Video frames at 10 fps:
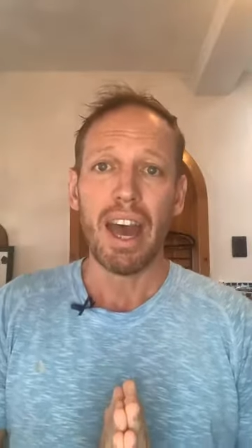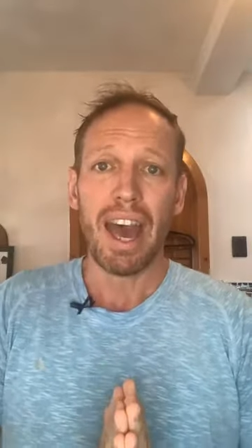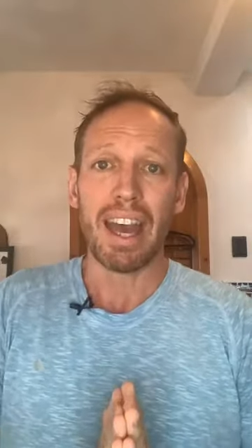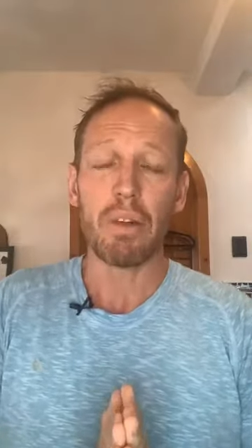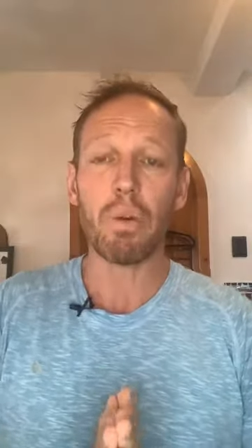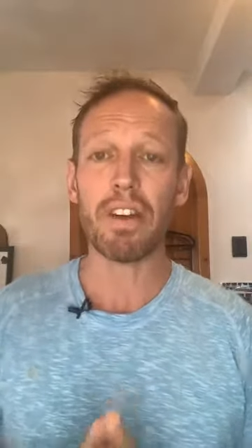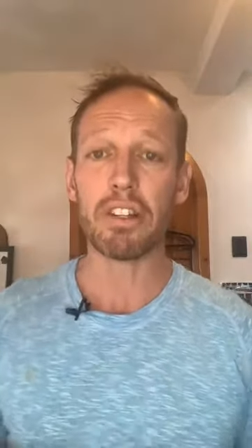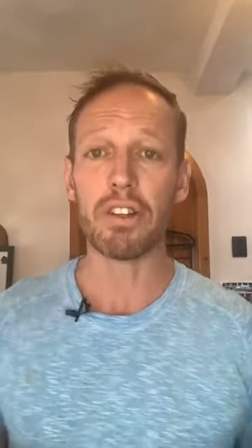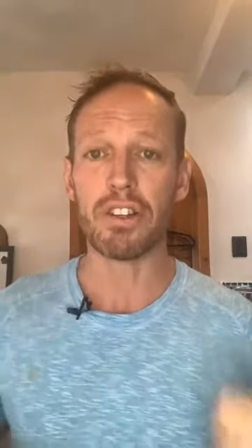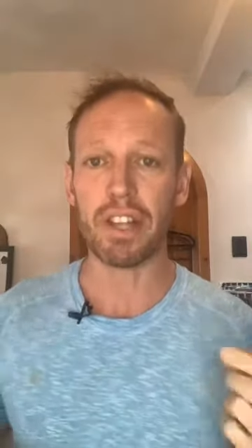and we've had
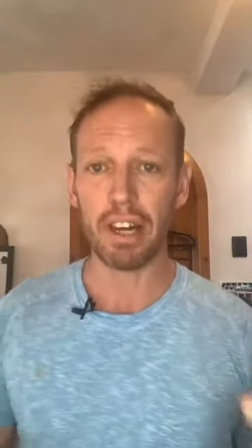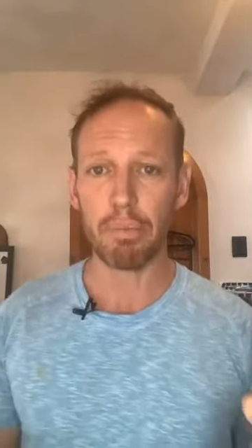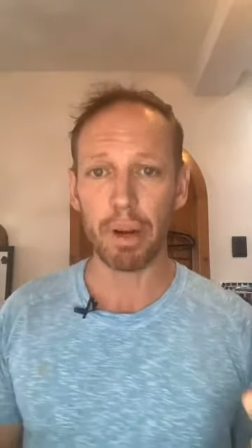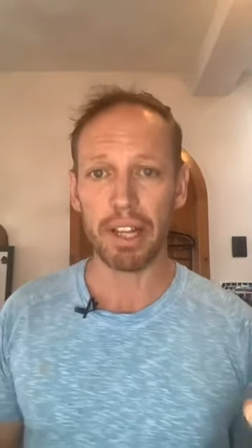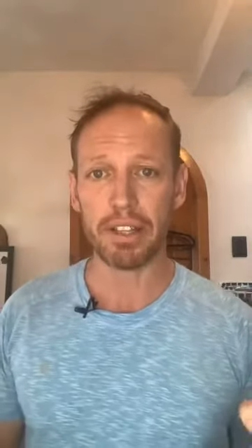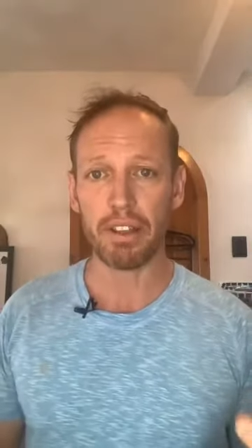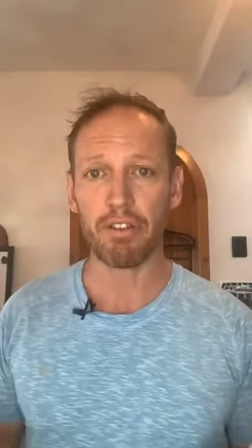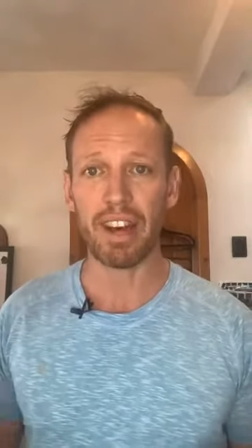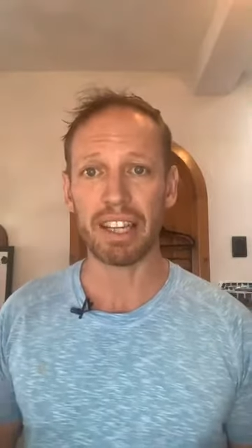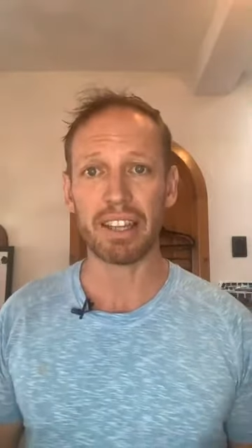to celebrate the
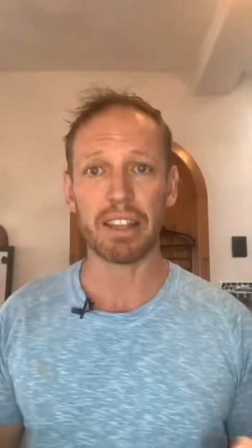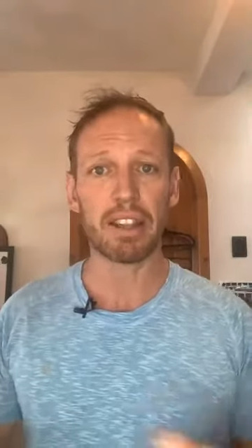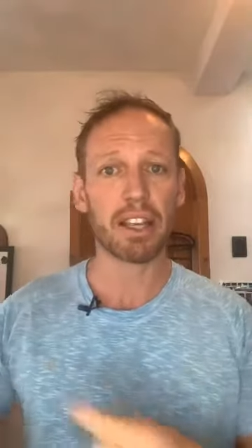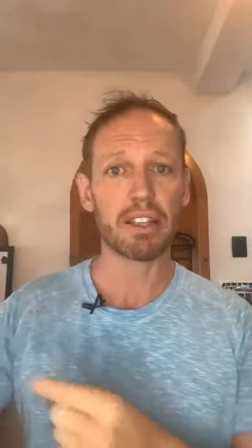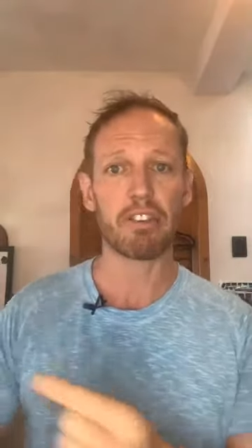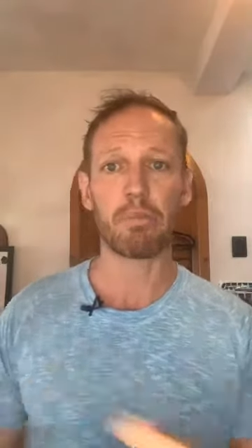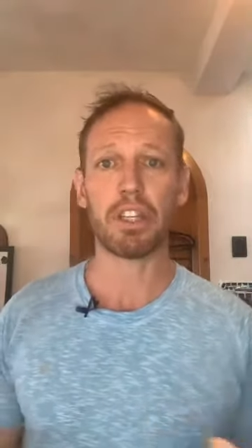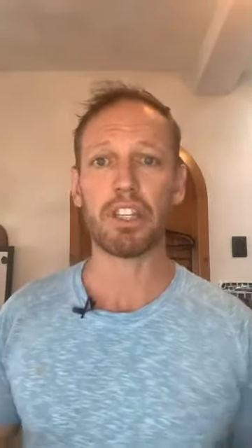fact that things have been